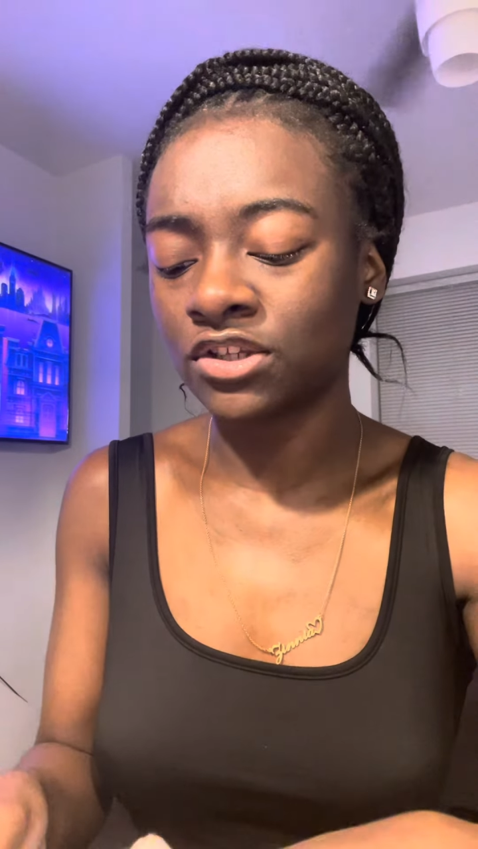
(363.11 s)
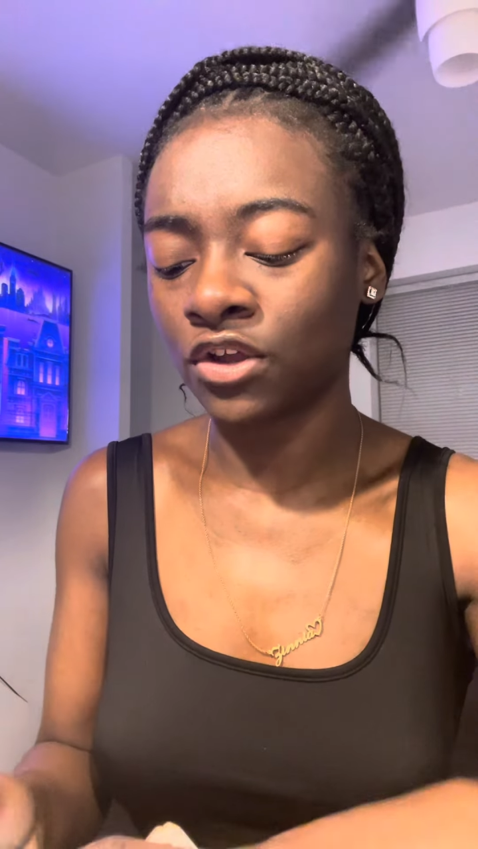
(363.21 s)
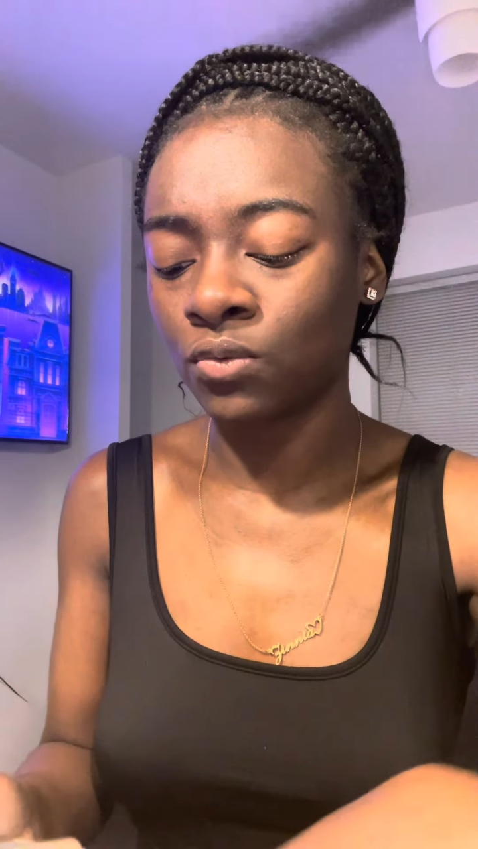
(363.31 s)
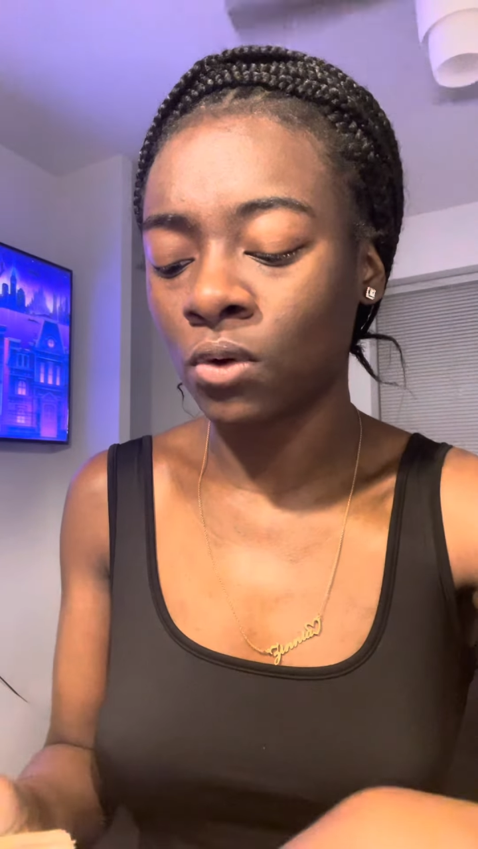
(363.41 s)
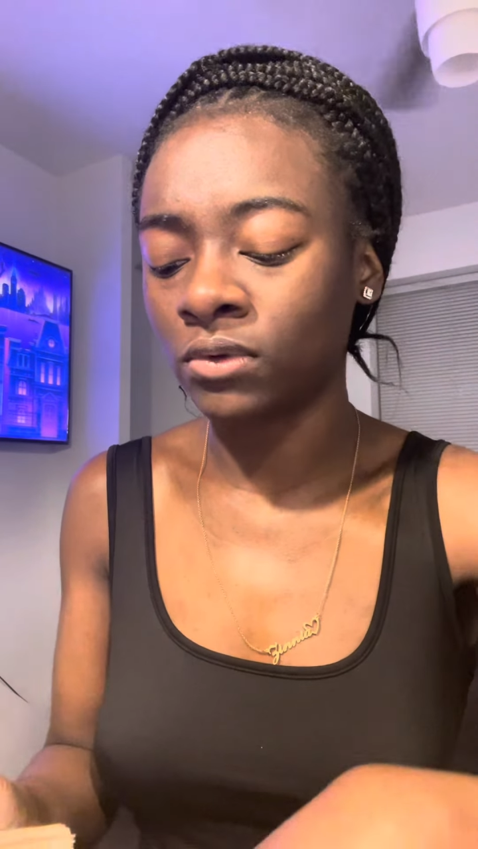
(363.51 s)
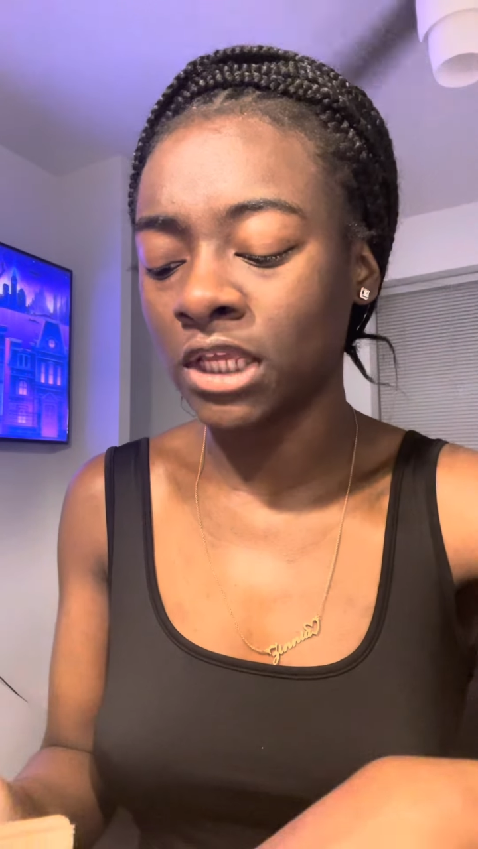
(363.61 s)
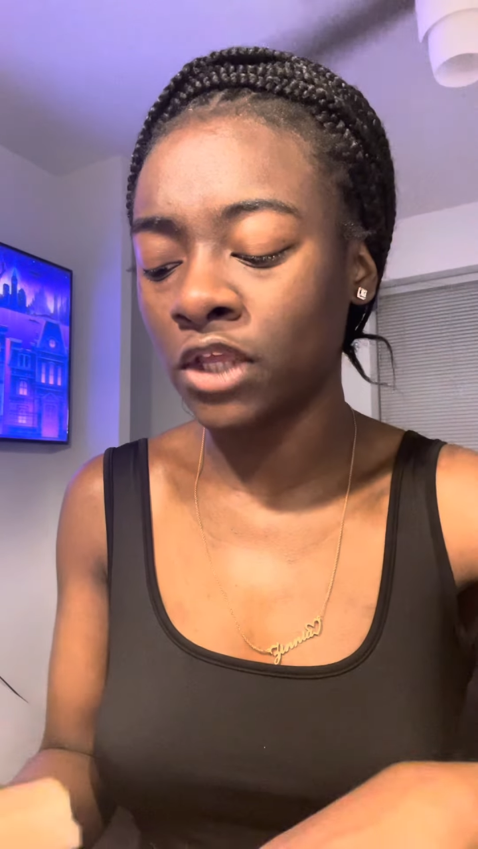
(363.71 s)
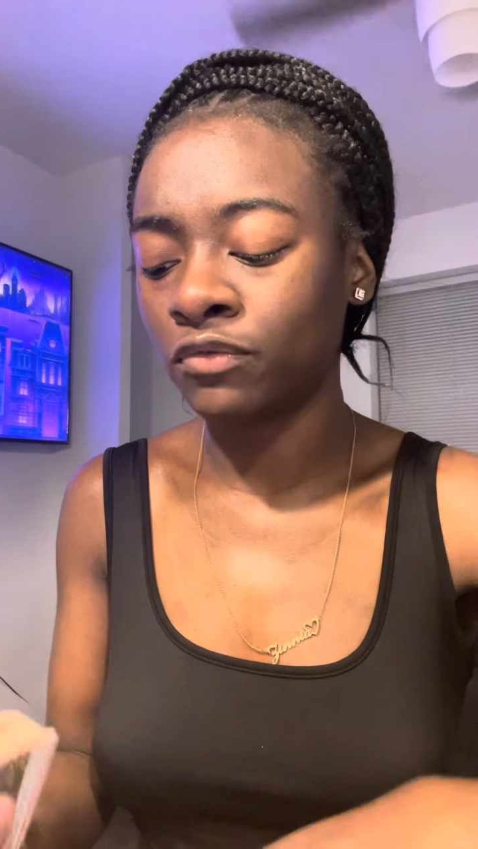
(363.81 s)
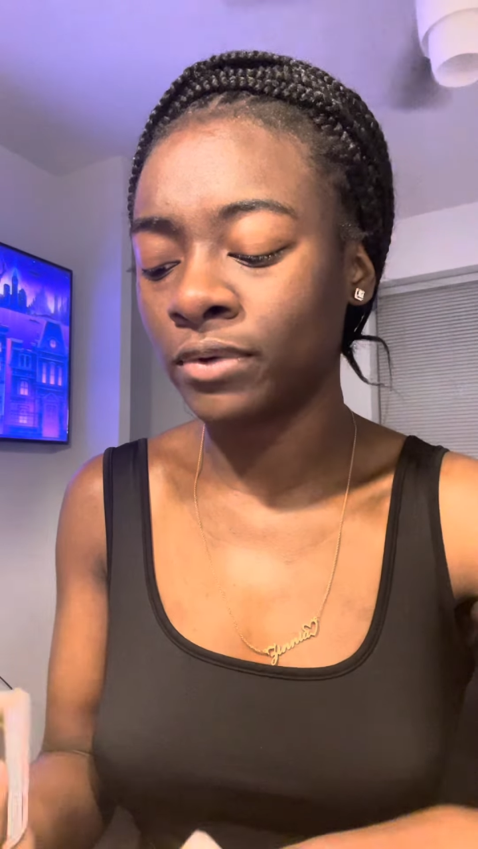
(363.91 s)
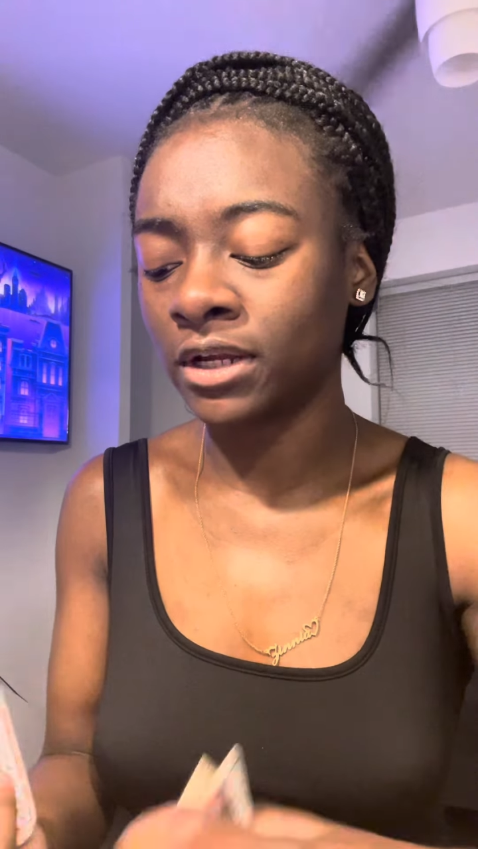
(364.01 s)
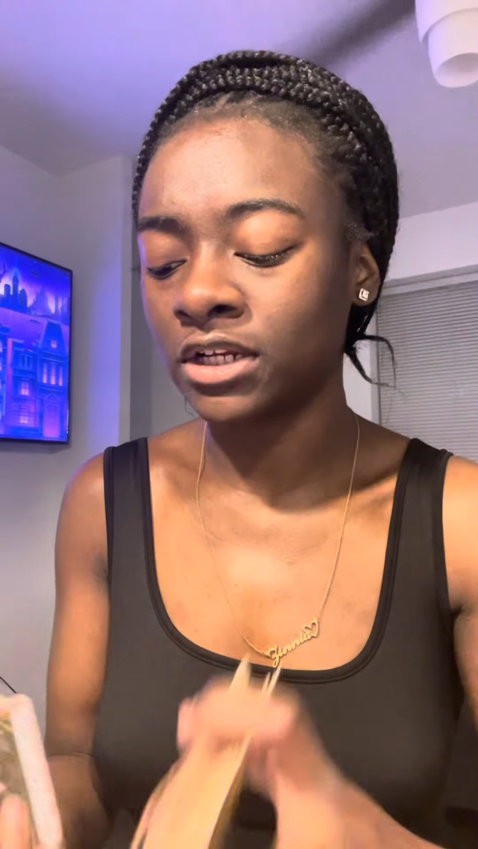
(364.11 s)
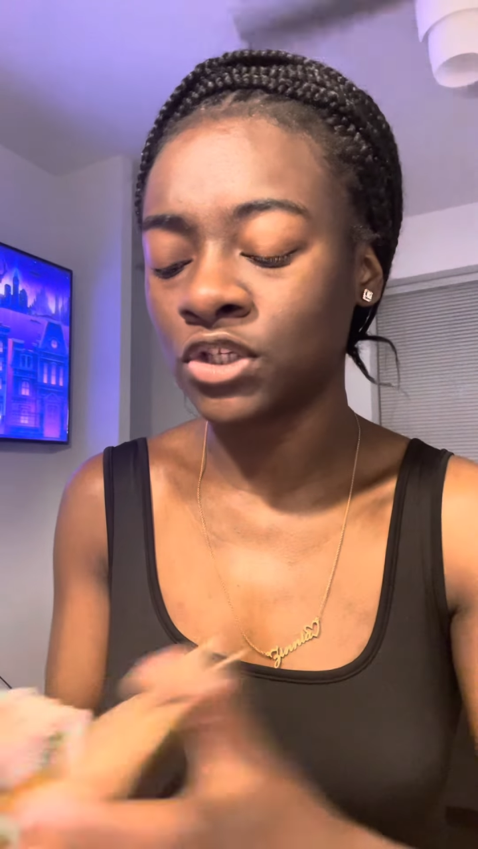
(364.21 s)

So you won't leave. But as